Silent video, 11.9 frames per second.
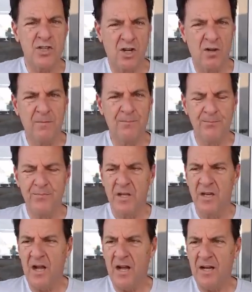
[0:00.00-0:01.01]
you
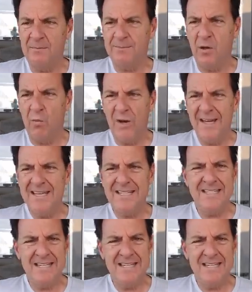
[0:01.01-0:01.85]
know. What is